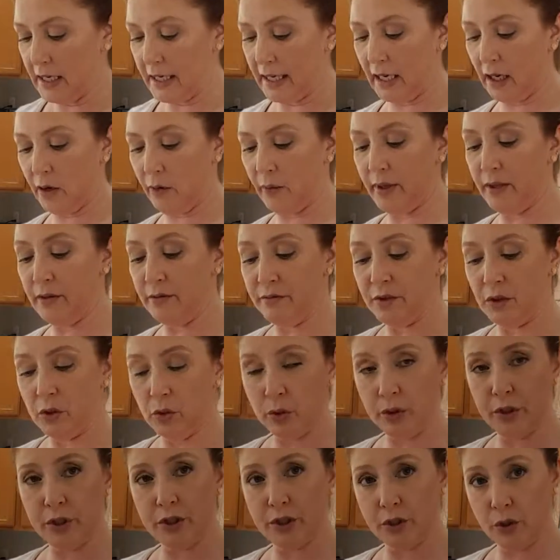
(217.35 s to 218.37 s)
Now if
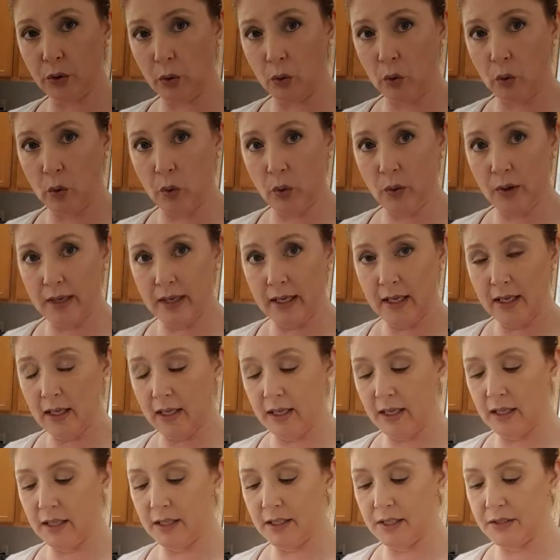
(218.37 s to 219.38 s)
your dough
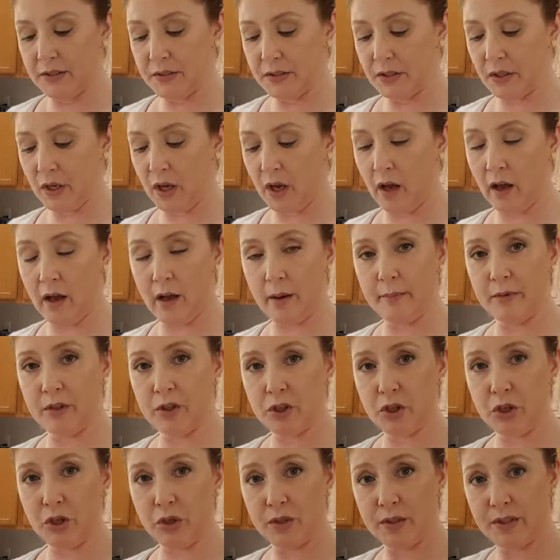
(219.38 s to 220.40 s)
is
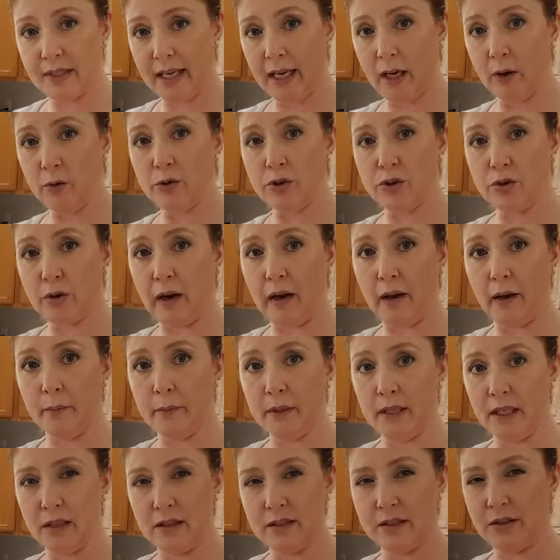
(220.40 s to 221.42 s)
turns out dry
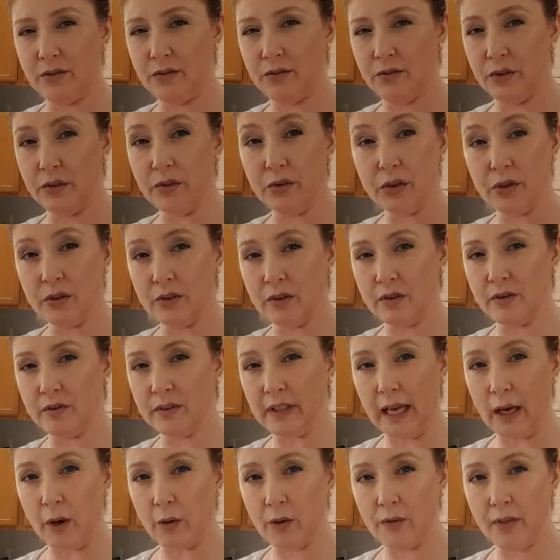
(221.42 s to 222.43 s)
because of the
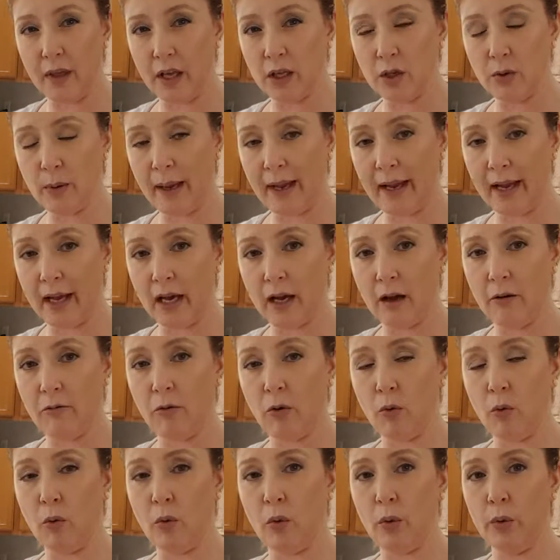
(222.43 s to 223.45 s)
flour that you have
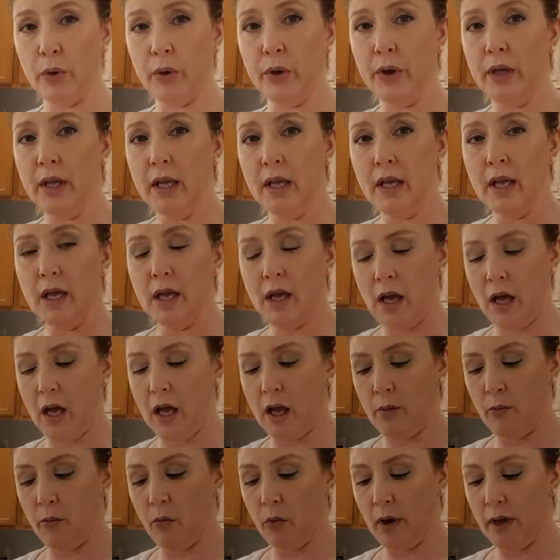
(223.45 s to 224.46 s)
or
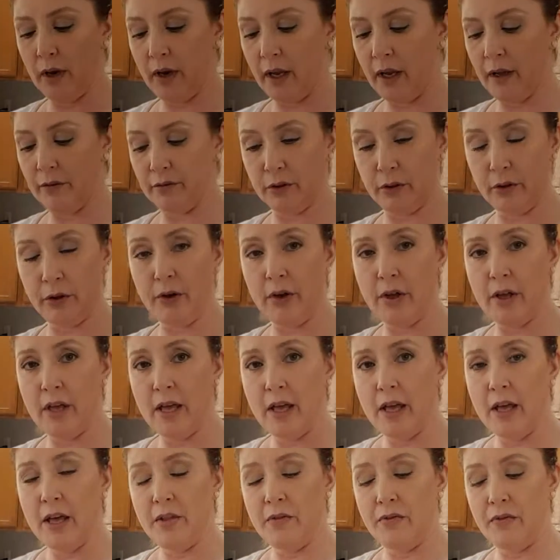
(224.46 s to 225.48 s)
whatever,
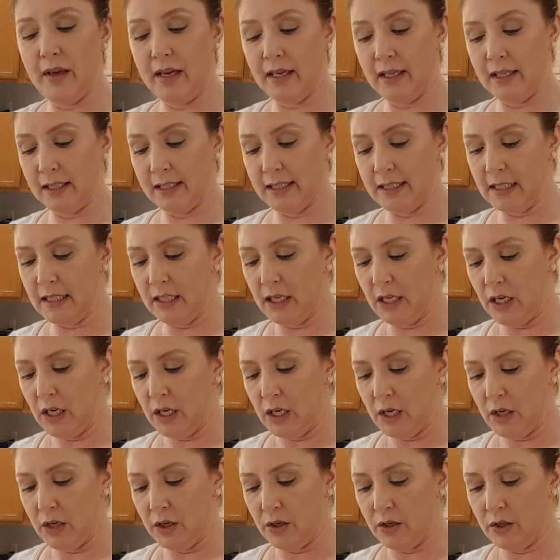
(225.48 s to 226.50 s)
then
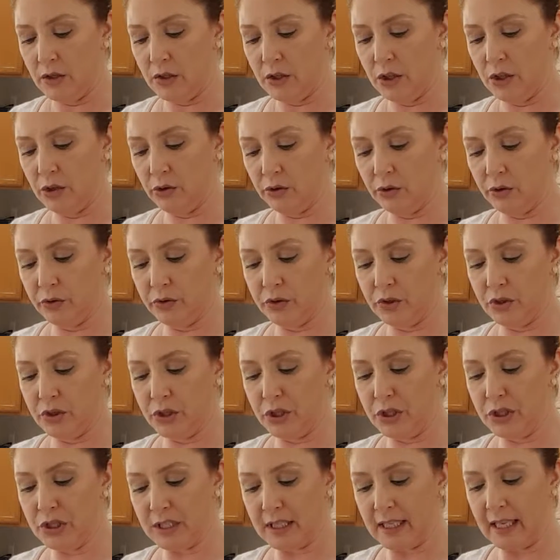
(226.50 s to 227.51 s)
you'll
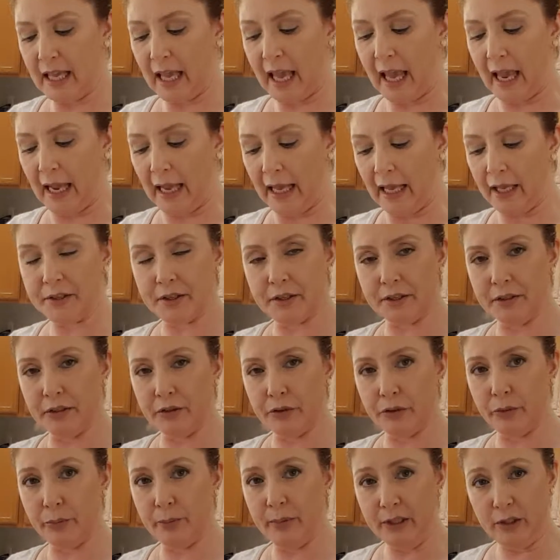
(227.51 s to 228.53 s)
just add a
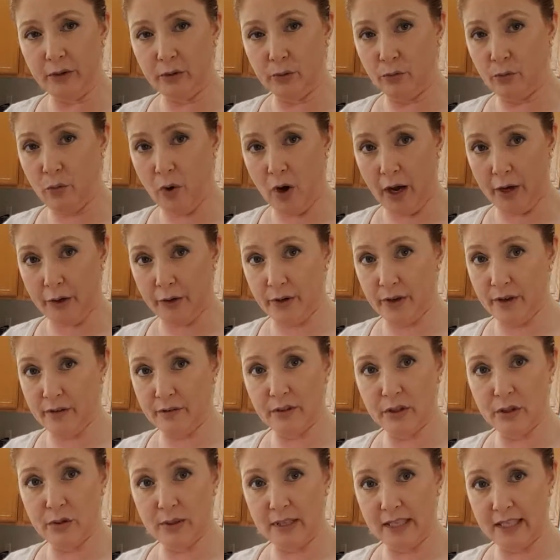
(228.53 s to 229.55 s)
little bit of water
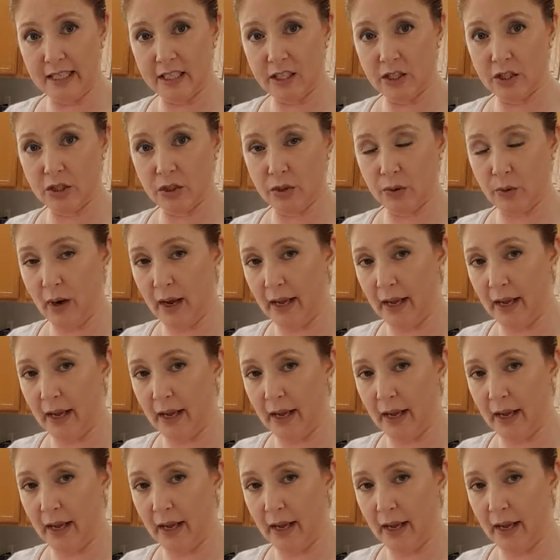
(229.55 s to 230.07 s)
if you need to.